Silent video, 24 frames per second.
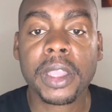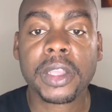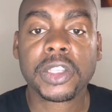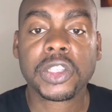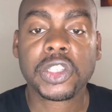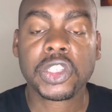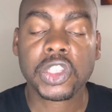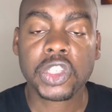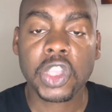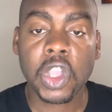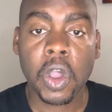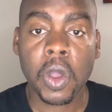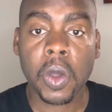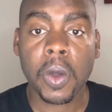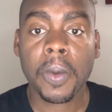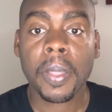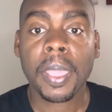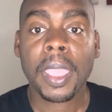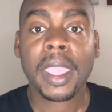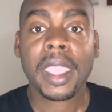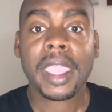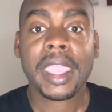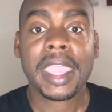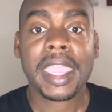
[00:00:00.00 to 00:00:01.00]

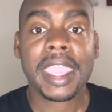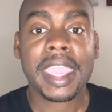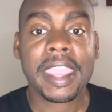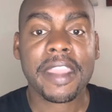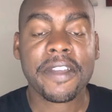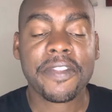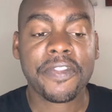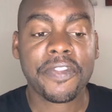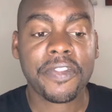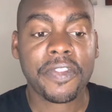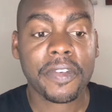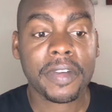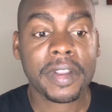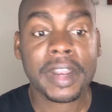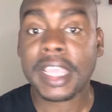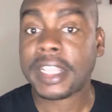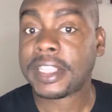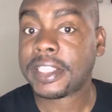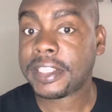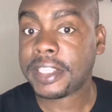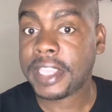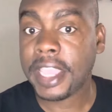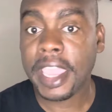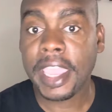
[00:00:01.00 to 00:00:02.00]
So if
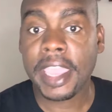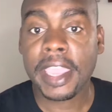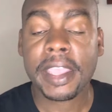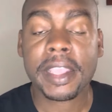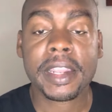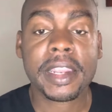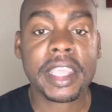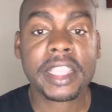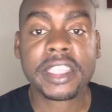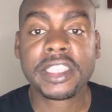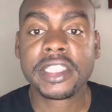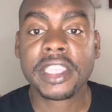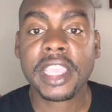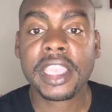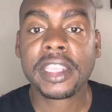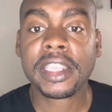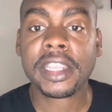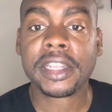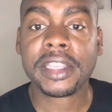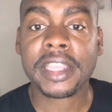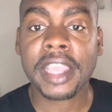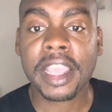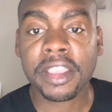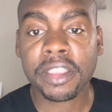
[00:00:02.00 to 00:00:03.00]
let's say let's say
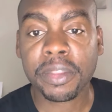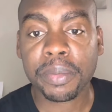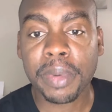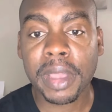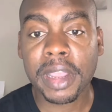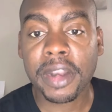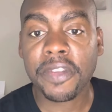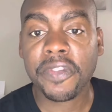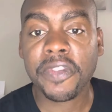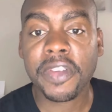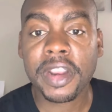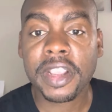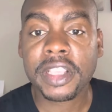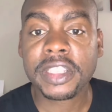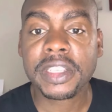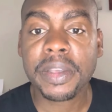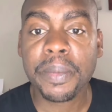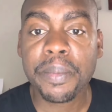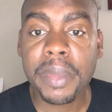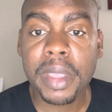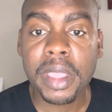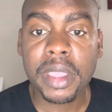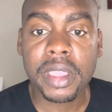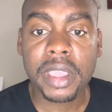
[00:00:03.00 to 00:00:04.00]
the death benefit is
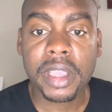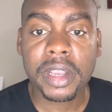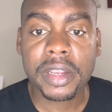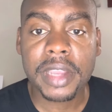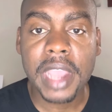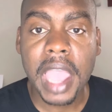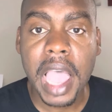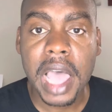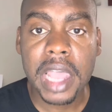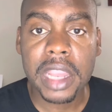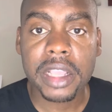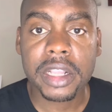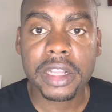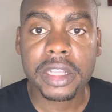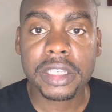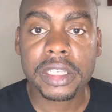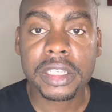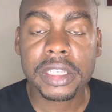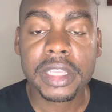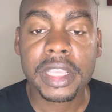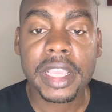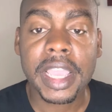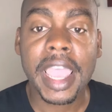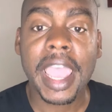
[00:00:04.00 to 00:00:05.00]
a million
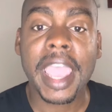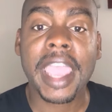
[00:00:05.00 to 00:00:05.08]
dollars